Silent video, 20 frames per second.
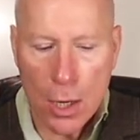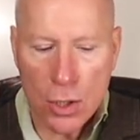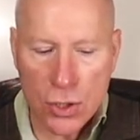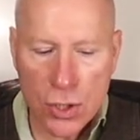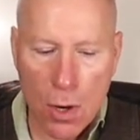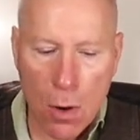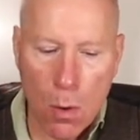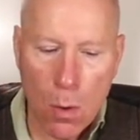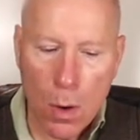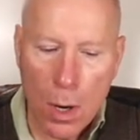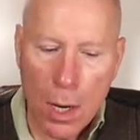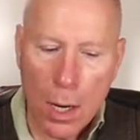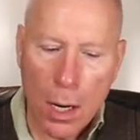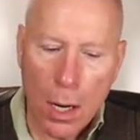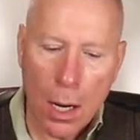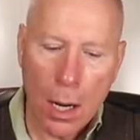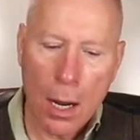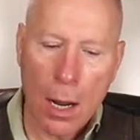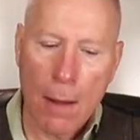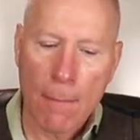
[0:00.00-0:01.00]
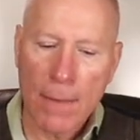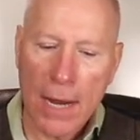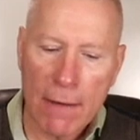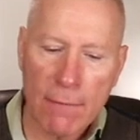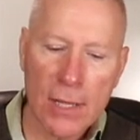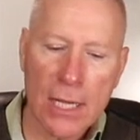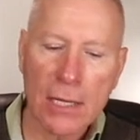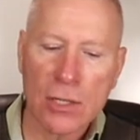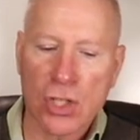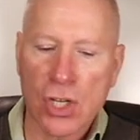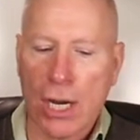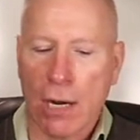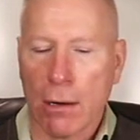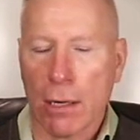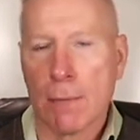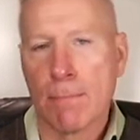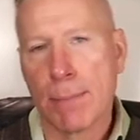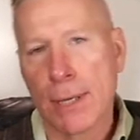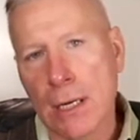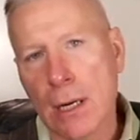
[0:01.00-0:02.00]
So everything is
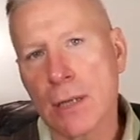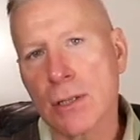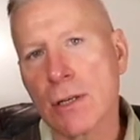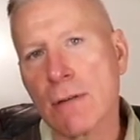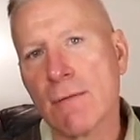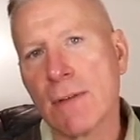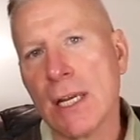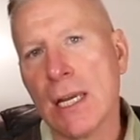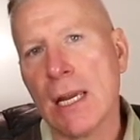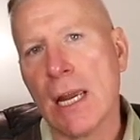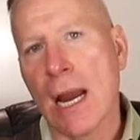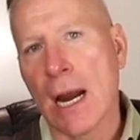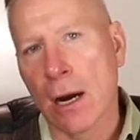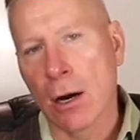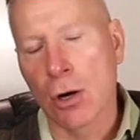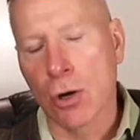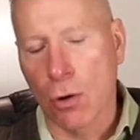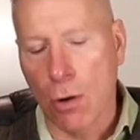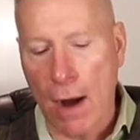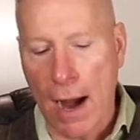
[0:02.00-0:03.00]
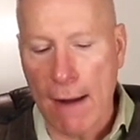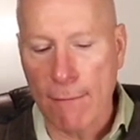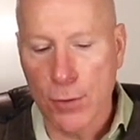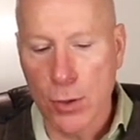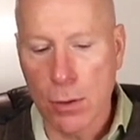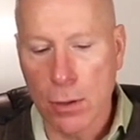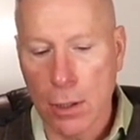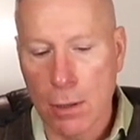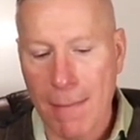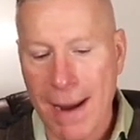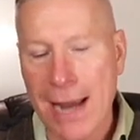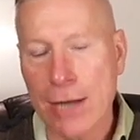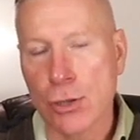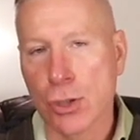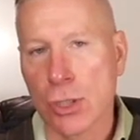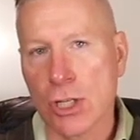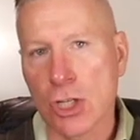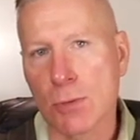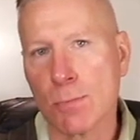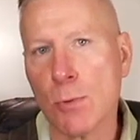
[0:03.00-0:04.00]
carried. Because of the aircraft, you can
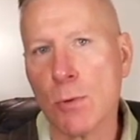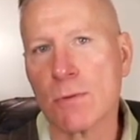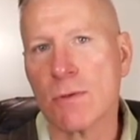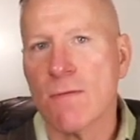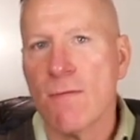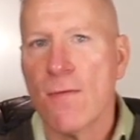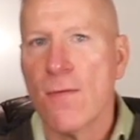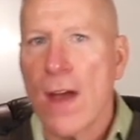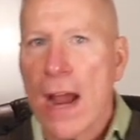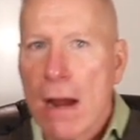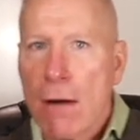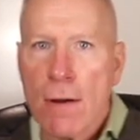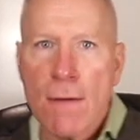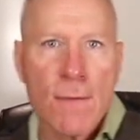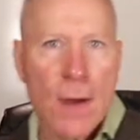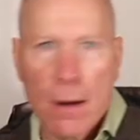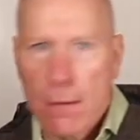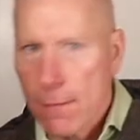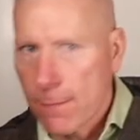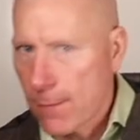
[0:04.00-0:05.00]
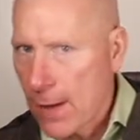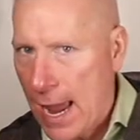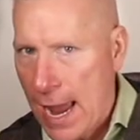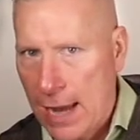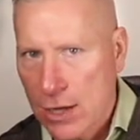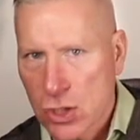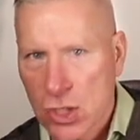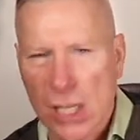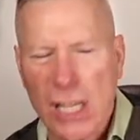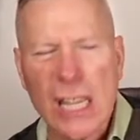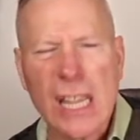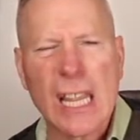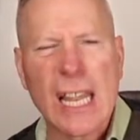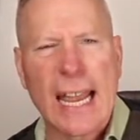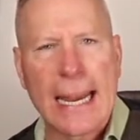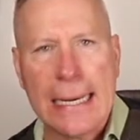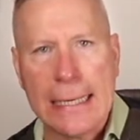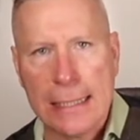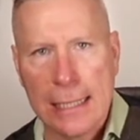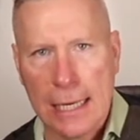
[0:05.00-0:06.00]
imagine this moves very, very fast,
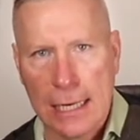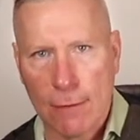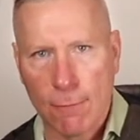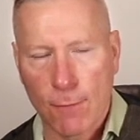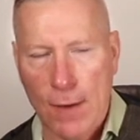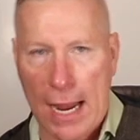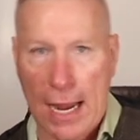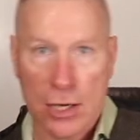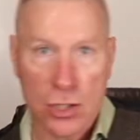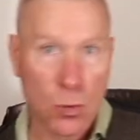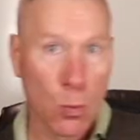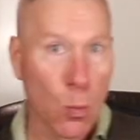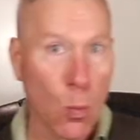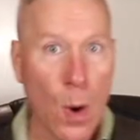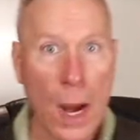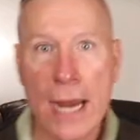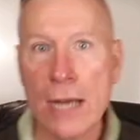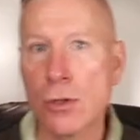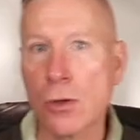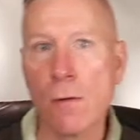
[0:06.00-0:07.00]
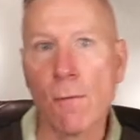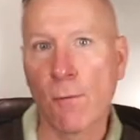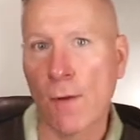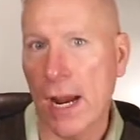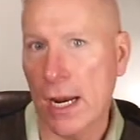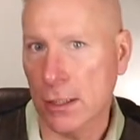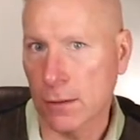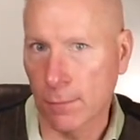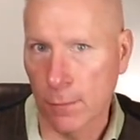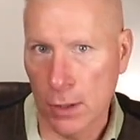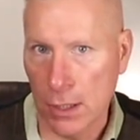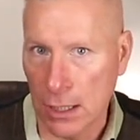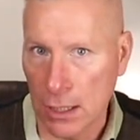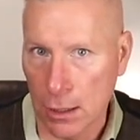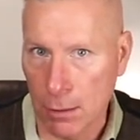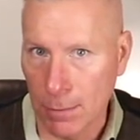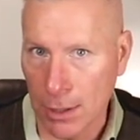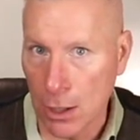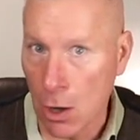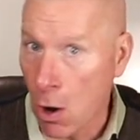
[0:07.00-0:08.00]
lightning fast, way too fast for the
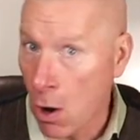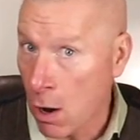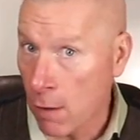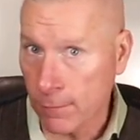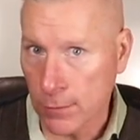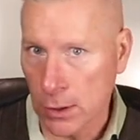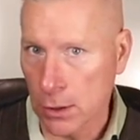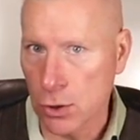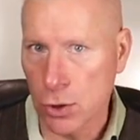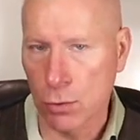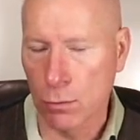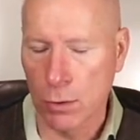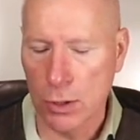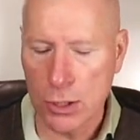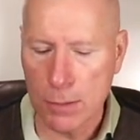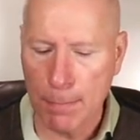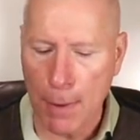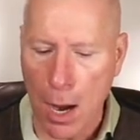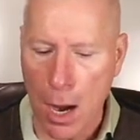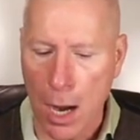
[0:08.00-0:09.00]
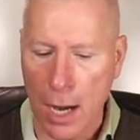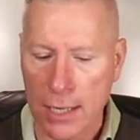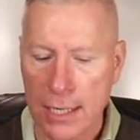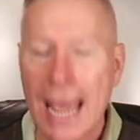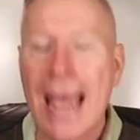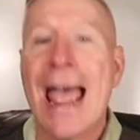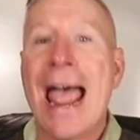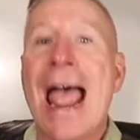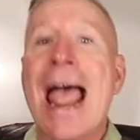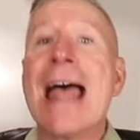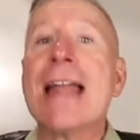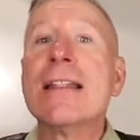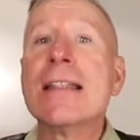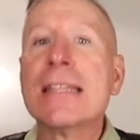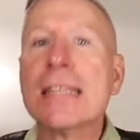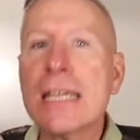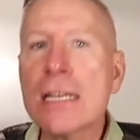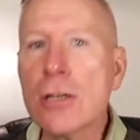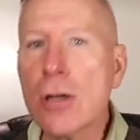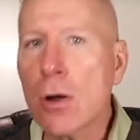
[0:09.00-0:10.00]
enemy often to respond,
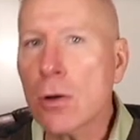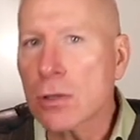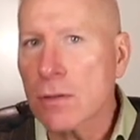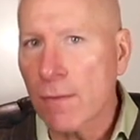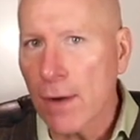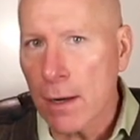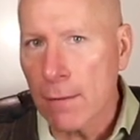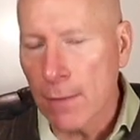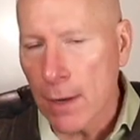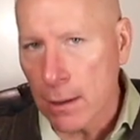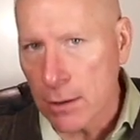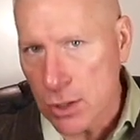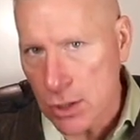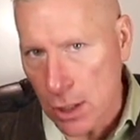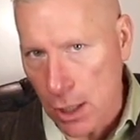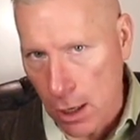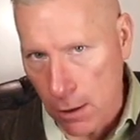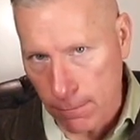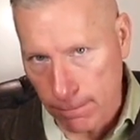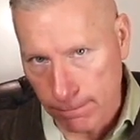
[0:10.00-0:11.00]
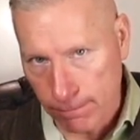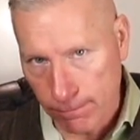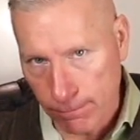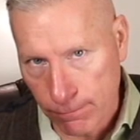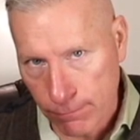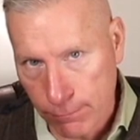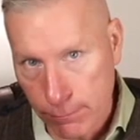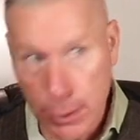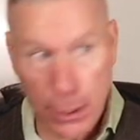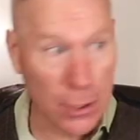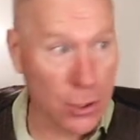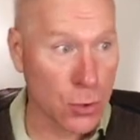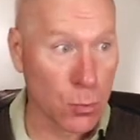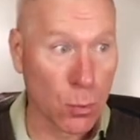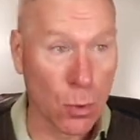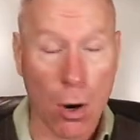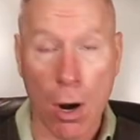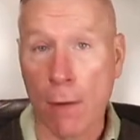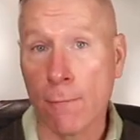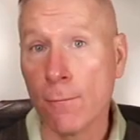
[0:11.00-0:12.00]
and then goes very, very slow because
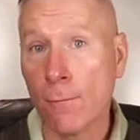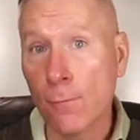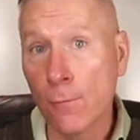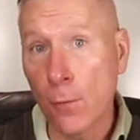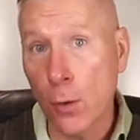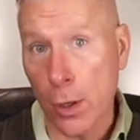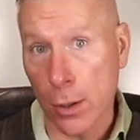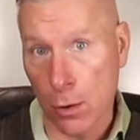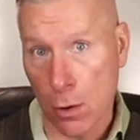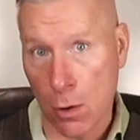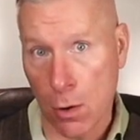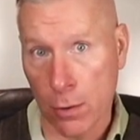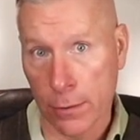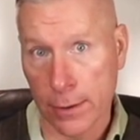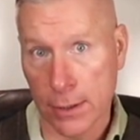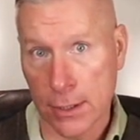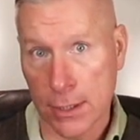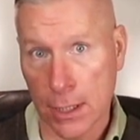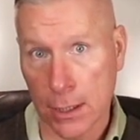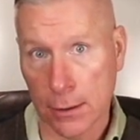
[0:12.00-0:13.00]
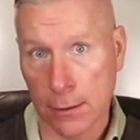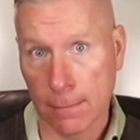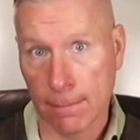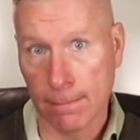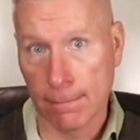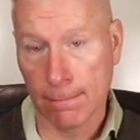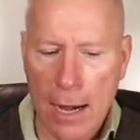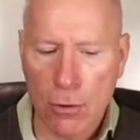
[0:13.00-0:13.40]
we're on foot all of a sudden.